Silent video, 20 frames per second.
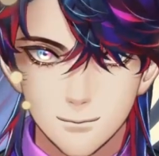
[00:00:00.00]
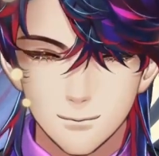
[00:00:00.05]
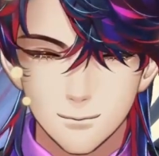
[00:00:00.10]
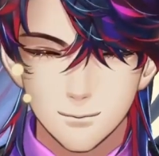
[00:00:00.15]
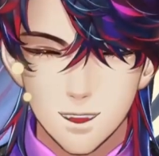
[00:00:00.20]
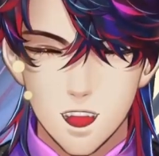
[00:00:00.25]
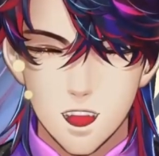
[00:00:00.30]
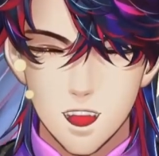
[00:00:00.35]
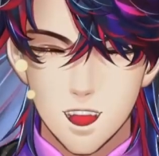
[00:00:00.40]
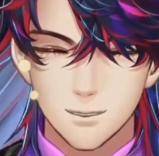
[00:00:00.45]

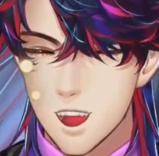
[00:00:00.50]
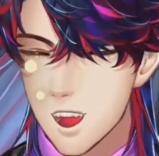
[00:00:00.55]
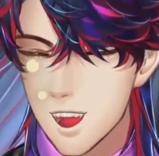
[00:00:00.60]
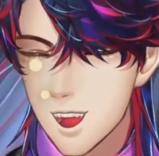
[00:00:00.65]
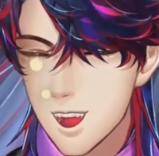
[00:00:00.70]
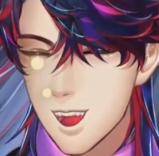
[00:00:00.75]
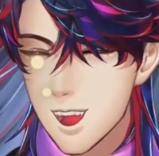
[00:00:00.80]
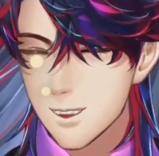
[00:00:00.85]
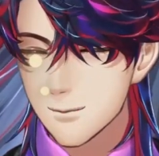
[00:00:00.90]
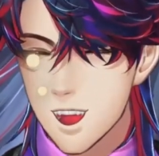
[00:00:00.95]
I mean, it's kind of
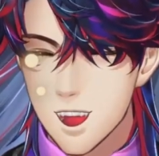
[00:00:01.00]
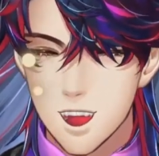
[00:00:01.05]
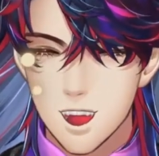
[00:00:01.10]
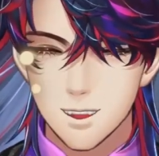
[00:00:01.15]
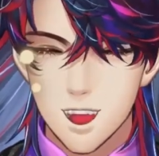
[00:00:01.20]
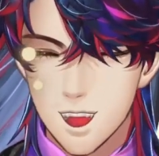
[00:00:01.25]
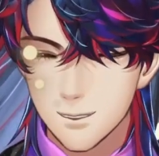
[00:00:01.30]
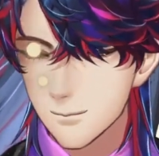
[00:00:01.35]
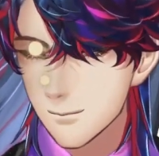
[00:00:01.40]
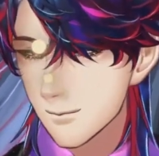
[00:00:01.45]

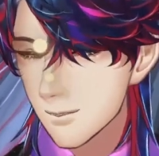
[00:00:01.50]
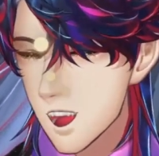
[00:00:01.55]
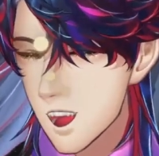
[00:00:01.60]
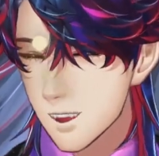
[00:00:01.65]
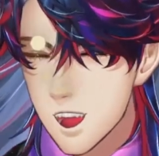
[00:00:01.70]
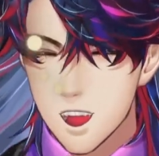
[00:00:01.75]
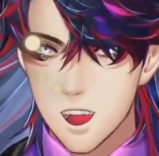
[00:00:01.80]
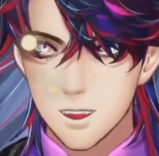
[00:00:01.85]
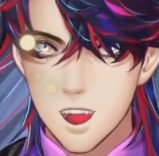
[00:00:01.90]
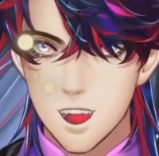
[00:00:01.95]
understandable
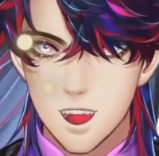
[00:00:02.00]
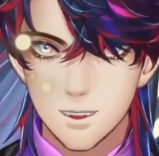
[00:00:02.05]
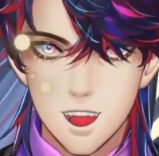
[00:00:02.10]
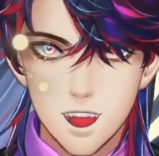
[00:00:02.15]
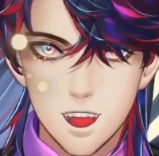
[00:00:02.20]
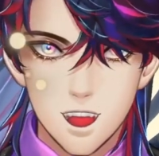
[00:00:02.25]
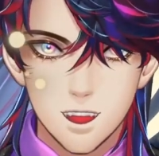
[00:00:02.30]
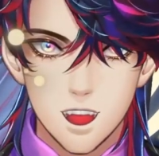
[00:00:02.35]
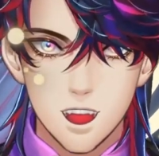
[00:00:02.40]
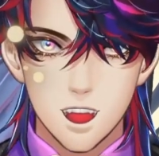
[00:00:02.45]
after they've been
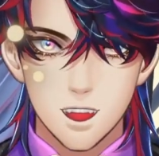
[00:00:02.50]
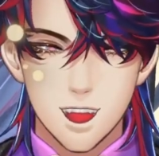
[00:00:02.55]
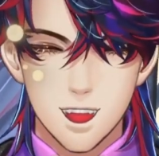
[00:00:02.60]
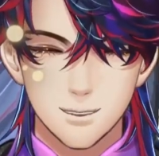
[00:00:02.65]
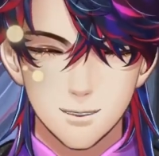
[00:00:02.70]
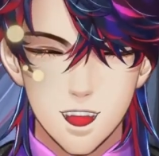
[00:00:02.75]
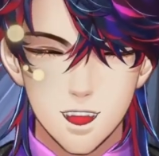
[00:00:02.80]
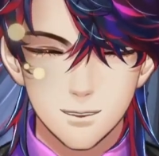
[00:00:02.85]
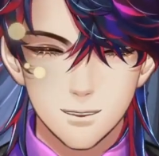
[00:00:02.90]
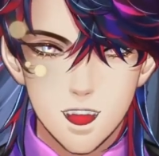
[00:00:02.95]
abandoned
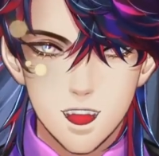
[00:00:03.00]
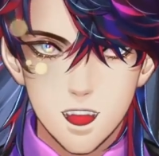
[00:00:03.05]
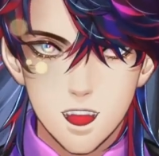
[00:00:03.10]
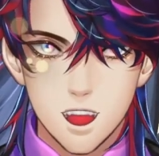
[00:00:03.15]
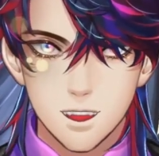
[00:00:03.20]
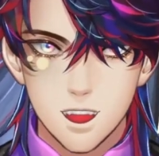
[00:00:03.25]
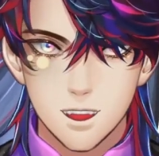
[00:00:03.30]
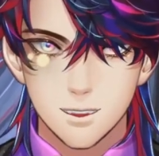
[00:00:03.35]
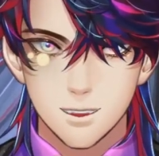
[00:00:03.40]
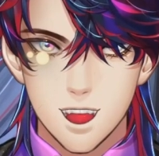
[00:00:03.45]
for so
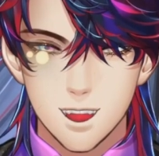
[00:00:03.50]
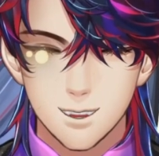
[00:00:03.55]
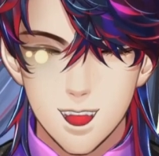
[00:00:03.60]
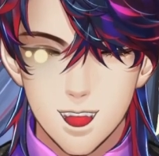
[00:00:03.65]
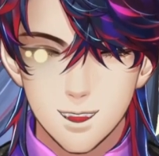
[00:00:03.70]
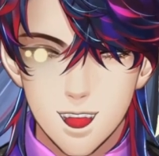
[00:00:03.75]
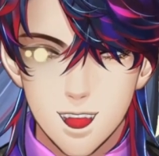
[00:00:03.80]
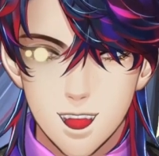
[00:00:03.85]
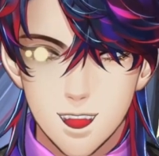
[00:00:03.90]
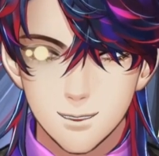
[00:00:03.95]
long. It's just
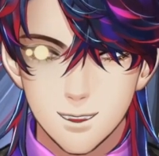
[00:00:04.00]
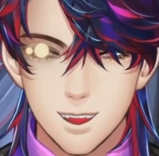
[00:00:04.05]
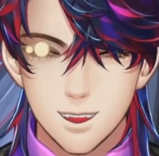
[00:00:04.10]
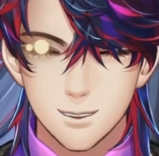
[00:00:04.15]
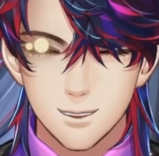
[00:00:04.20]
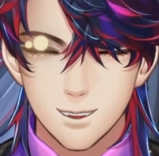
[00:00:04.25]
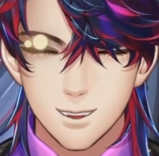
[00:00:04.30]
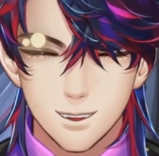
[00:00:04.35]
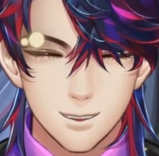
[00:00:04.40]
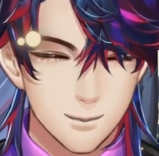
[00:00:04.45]
like, oh, okay,
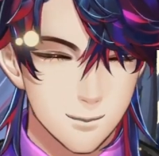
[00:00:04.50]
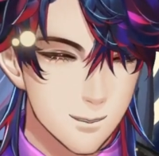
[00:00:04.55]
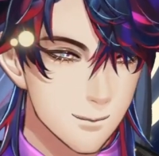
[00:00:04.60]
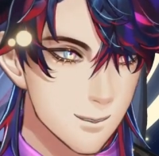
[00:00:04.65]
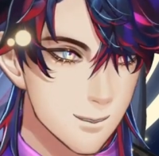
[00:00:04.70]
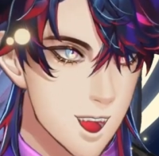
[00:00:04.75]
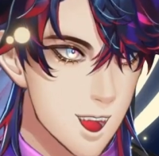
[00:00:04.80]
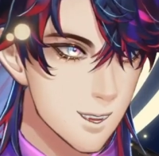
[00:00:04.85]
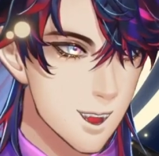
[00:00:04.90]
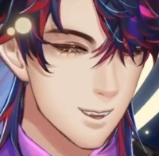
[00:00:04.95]
so this
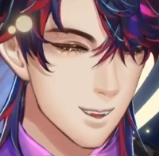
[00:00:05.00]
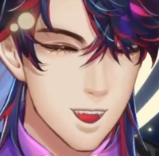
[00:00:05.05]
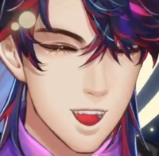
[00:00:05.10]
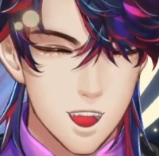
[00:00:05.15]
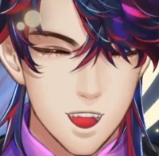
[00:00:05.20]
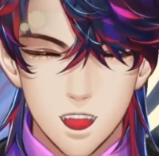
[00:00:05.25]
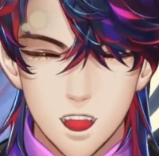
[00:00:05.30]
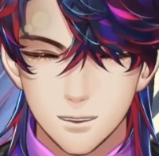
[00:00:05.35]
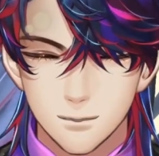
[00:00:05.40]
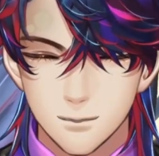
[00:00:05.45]
guy just
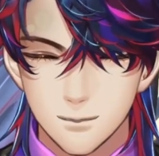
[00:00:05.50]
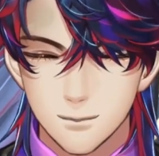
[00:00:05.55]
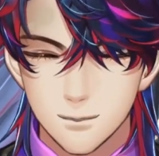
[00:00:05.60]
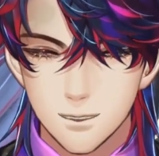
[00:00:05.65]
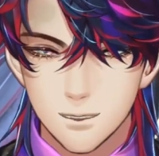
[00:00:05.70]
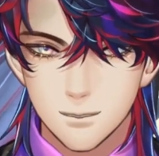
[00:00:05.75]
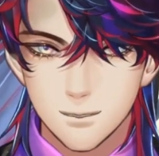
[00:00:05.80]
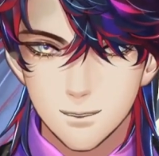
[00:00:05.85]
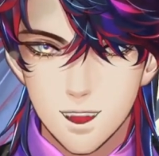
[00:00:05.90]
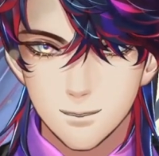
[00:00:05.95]
showed up. And
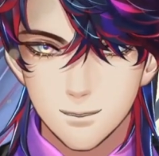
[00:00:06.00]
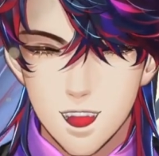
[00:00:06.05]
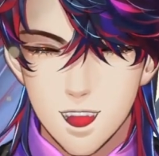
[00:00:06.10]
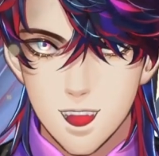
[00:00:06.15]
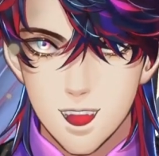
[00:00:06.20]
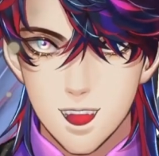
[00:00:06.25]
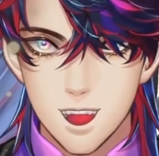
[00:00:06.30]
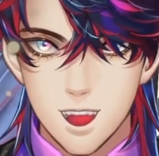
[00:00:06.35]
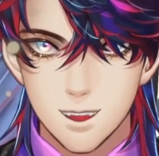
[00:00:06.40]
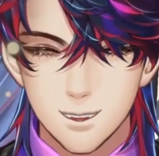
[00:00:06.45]
he's just like,
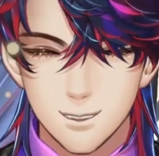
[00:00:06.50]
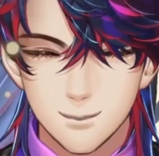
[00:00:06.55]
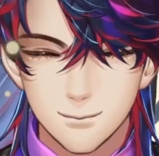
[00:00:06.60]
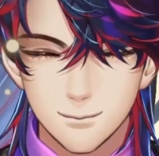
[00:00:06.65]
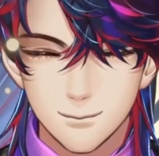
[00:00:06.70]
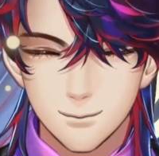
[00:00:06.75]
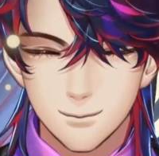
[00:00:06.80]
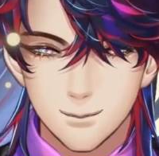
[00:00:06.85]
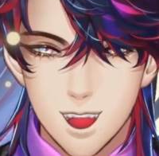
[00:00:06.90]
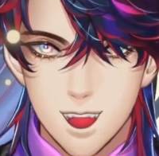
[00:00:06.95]
hi,
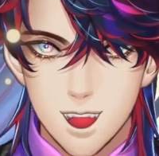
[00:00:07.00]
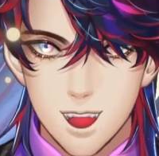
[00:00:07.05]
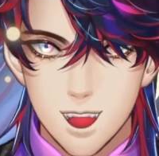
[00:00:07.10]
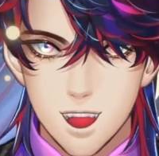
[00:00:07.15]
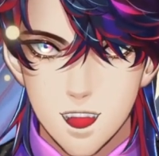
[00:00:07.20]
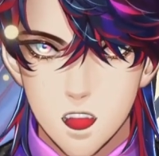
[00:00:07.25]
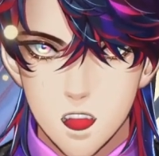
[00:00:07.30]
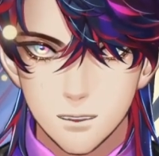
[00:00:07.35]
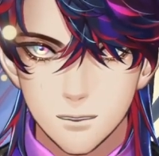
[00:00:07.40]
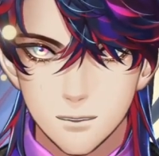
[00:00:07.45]
hello.